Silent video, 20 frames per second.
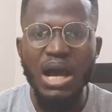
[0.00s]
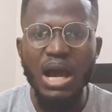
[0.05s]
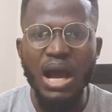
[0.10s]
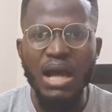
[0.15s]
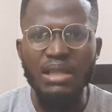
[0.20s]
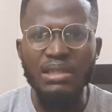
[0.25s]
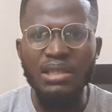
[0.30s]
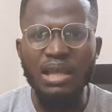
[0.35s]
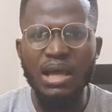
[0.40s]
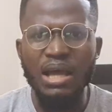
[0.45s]

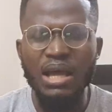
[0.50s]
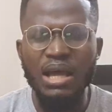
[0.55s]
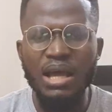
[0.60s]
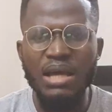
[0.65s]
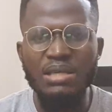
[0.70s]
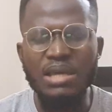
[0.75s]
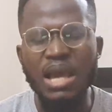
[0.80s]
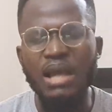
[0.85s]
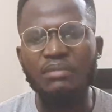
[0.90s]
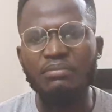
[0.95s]
And uh,
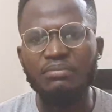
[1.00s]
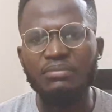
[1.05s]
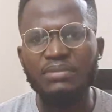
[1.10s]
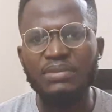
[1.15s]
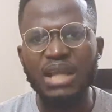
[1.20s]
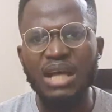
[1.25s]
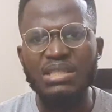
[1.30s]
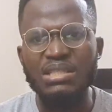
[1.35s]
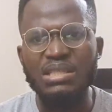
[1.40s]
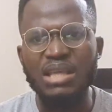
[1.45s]
yeah,
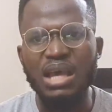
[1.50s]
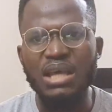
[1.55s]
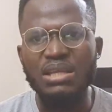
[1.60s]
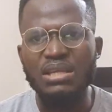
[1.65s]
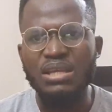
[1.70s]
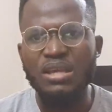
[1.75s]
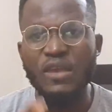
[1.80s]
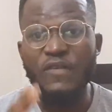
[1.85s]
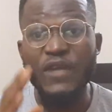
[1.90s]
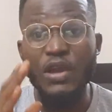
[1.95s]
that
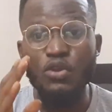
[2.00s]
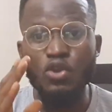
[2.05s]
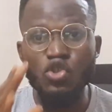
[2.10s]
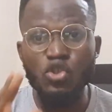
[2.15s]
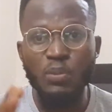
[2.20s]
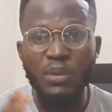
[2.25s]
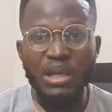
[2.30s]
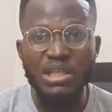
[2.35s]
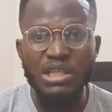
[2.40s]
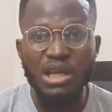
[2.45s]
said, if you're new
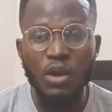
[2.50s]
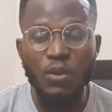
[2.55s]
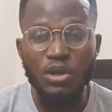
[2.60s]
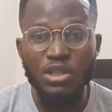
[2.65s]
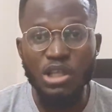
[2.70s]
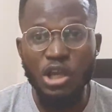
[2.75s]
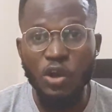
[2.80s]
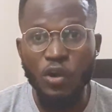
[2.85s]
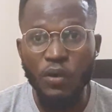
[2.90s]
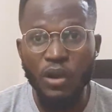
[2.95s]
to my channel, I
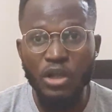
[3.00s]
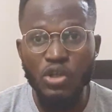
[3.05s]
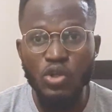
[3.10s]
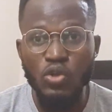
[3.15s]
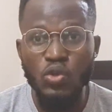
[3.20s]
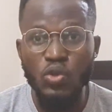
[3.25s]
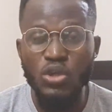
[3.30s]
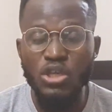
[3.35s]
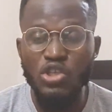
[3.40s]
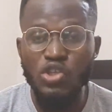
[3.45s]
want to encourage you
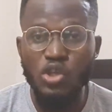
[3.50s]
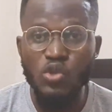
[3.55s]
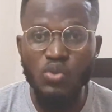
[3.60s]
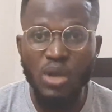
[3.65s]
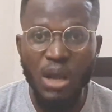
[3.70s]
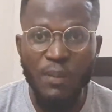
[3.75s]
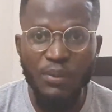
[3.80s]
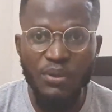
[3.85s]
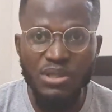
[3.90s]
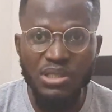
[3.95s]
to hit
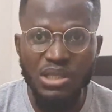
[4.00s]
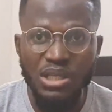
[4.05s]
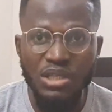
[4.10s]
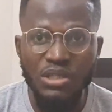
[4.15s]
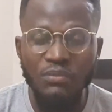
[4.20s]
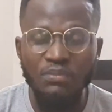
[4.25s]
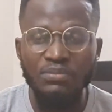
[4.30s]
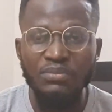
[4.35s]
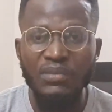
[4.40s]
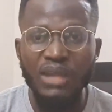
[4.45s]
subscribe
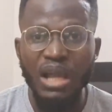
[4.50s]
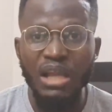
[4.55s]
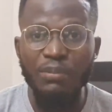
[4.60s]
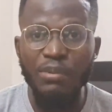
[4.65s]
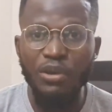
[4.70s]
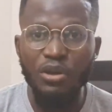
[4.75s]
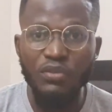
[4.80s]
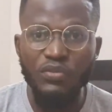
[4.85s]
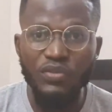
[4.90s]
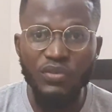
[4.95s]
button and
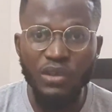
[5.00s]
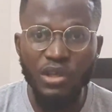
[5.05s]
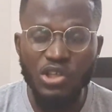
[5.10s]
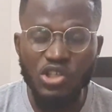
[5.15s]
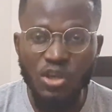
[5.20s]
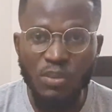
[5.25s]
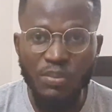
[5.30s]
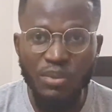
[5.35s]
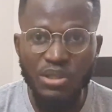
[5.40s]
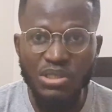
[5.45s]
bell
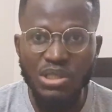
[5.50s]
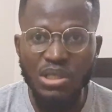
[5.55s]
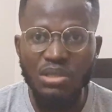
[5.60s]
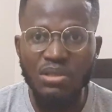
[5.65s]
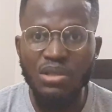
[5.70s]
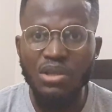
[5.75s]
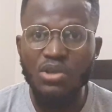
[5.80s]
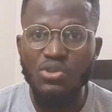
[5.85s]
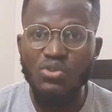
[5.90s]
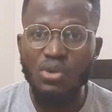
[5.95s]
notification
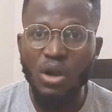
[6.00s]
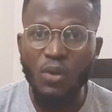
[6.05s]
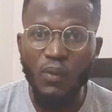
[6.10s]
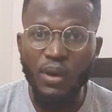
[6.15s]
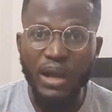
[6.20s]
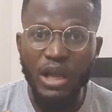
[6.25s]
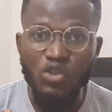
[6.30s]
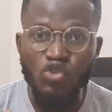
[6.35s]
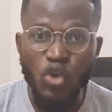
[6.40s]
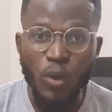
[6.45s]
button, so that
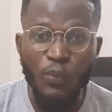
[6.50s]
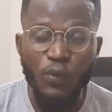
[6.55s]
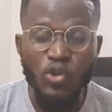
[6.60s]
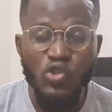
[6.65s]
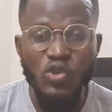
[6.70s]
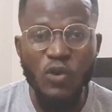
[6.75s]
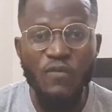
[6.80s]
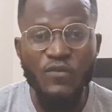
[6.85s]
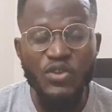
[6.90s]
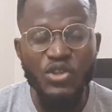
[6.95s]
when I drop
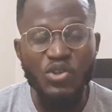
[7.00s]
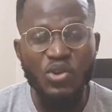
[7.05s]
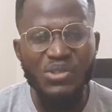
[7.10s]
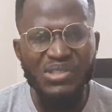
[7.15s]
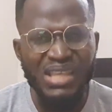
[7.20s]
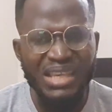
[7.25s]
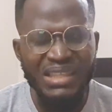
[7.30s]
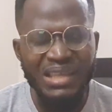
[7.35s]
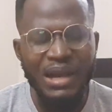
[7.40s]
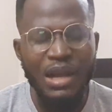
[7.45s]
awesome videos
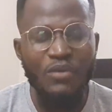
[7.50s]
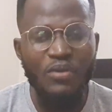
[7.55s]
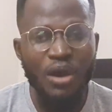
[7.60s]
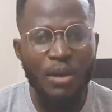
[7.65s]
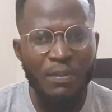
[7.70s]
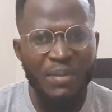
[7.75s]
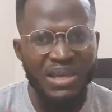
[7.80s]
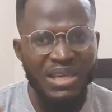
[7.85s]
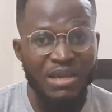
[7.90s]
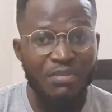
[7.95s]
centered
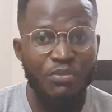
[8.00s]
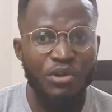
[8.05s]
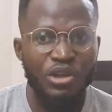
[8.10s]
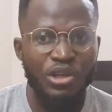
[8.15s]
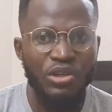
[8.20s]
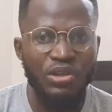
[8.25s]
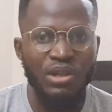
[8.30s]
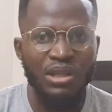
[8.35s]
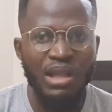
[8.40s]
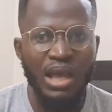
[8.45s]
around making
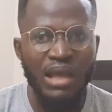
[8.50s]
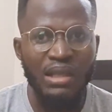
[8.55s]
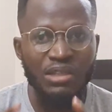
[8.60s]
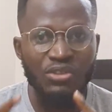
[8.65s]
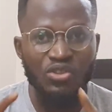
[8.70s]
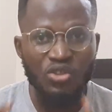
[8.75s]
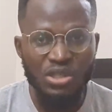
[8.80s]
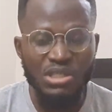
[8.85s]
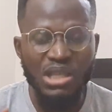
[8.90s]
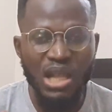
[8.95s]
money online,
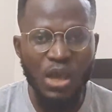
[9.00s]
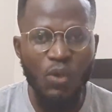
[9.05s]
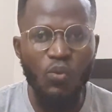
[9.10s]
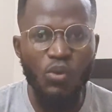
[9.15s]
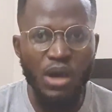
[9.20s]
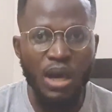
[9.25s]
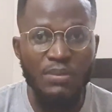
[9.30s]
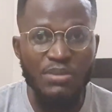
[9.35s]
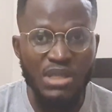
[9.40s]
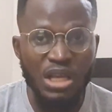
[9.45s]
just like
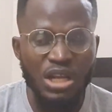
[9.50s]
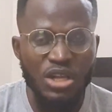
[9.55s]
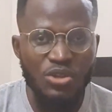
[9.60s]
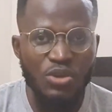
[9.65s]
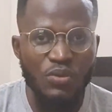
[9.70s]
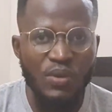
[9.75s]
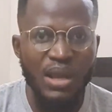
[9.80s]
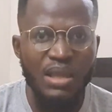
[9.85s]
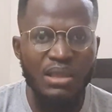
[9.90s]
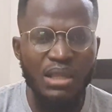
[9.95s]
what I'm telling
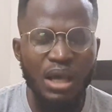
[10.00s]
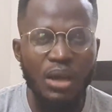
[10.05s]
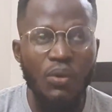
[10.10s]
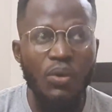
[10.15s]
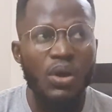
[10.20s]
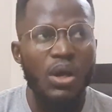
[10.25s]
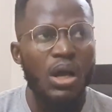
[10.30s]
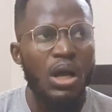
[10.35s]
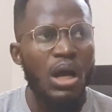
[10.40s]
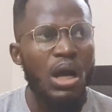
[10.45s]
you right now,
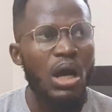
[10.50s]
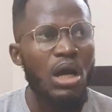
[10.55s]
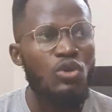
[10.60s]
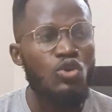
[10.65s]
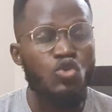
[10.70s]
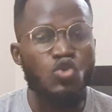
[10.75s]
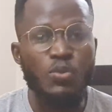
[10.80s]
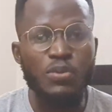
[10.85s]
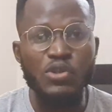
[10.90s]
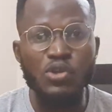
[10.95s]
uh,
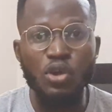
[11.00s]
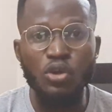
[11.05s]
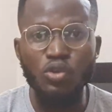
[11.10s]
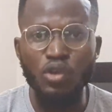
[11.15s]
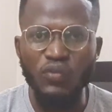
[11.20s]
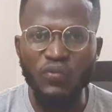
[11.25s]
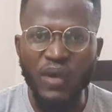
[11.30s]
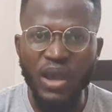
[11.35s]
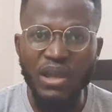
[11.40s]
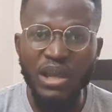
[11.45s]
YouTube is going to
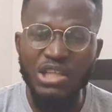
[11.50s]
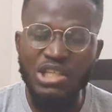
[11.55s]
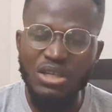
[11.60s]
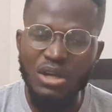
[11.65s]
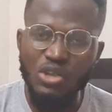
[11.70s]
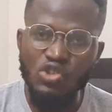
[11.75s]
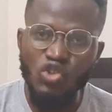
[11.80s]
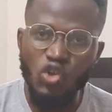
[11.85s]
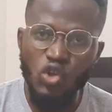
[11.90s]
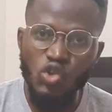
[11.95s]
notify that I
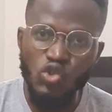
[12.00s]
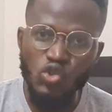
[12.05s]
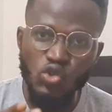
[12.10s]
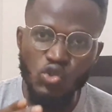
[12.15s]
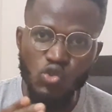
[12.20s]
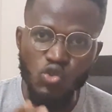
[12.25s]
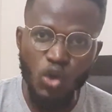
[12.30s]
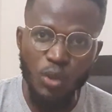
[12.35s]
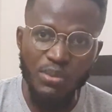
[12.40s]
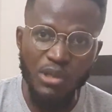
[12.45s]
just
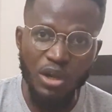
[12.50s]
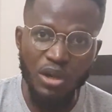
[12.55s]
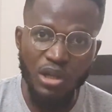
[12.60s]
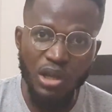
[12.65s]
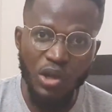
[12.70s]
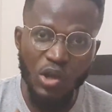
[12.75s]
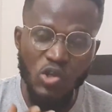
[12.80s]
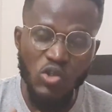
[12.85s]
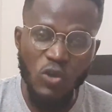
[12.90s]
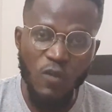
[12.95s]
dropped another
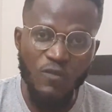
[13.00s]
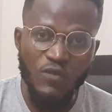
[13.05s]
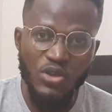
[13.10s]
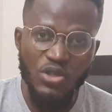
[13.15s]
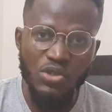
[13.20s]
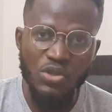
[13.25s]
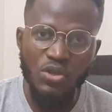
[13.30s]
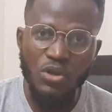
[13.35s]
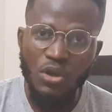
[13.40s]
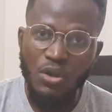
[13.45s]
awesome
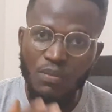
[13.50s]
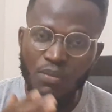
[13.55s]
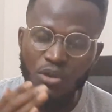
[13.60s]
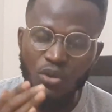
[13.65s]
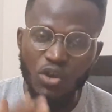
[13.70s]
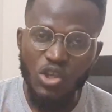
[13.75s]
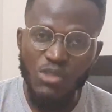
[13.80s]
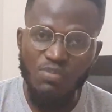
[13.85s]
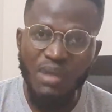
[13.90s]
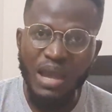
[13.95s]
video,
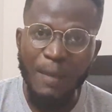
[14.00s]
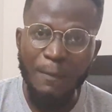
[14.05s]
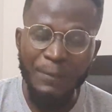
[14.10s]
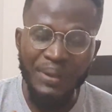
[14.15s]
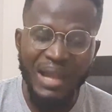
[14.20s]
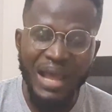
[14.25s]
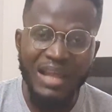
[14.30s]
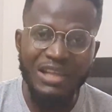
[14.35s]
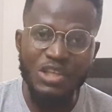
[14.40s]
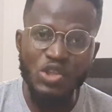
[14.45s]
because my
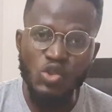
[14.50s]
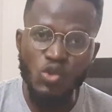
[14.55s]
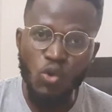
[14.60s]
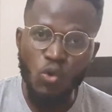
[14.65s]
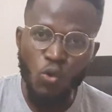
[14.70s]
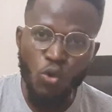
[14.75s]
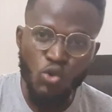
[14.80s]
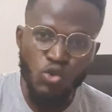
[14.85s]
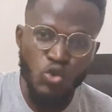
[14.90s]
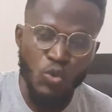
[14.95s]
plan is to
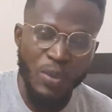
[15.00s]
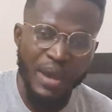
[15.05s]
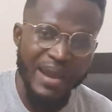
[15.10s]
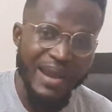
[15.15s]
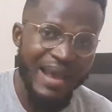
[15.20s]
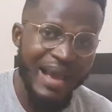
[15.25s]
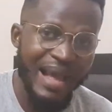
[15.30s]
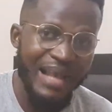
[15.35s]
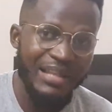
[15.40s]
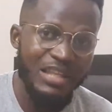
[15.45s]
hold you by
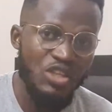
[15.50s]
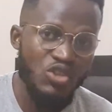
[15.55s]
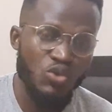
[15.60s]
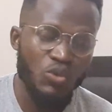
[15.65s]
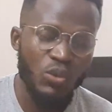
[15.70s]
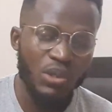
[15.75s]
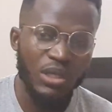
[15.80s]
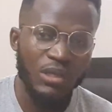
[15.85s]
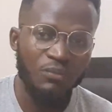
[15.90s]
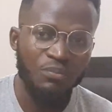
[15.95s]
the hand
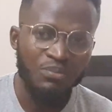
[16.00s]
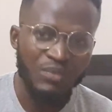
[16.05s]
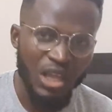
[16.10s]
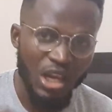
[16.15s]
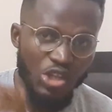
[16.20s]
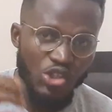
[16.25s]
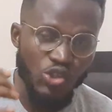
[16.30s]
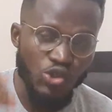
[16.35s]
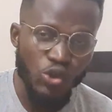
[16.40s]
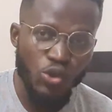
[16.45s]
literally
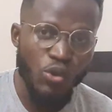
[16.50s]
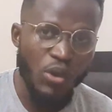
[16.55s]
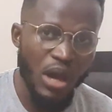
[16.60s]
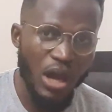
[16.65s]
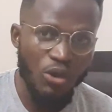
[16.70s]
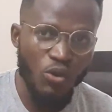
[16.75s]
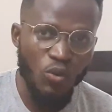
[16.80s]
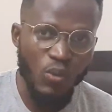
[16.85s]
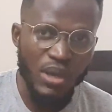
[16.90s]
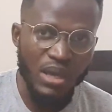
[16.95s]
and show you
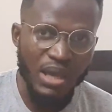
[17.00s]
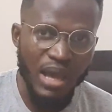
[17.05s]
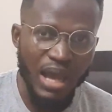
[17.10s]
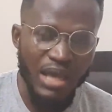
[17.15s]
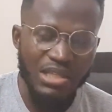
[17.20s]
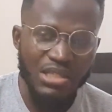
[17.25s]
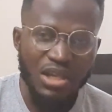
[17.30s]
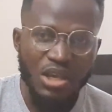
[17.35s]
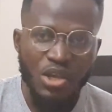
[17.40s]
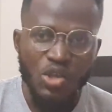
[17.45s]
how to win,
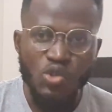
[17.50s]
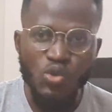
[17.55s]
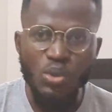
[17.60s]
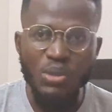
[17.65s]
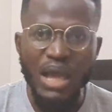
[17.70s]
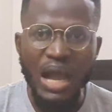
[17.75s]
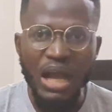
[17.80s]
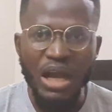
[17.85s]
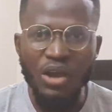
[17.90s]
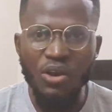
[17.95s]
guys. So
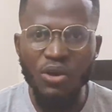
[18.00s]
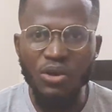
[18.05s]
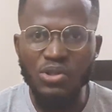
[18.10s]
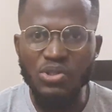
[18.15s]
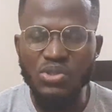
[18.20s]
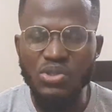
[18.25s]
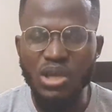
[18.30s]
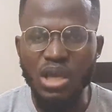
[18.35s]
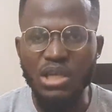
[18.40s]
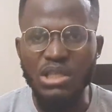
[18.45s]
that
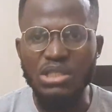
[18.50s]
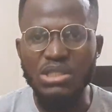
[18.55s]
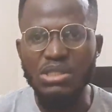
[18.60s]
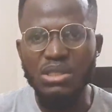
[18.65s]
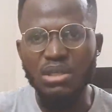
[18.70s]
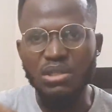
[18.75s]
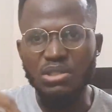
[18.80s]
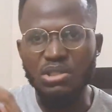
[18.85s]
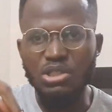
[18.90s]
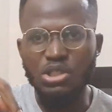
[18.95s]
course is
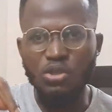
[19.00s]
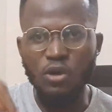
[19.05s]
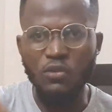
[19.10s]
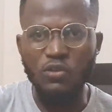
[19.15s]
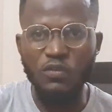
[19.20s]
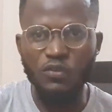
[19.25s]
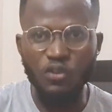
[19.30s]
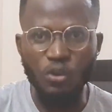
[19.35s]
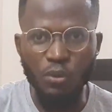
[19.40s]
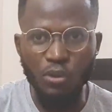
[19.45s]
in the
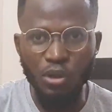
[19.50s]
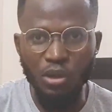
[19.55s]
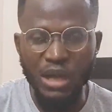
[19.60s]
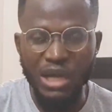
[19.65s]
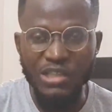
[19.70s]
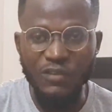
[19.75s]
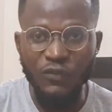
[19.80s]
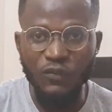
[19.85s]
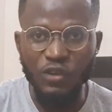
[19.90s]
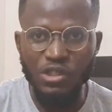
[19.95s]
description of the video below.
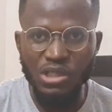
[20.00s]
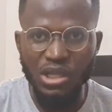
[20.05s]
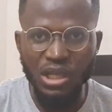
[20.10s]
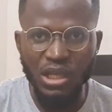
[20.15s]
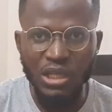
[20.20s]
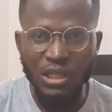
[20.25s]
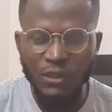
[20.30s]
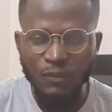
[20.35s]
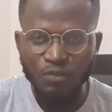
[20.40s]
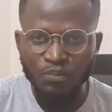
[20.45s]
That's the first
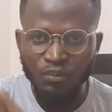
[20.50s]
link.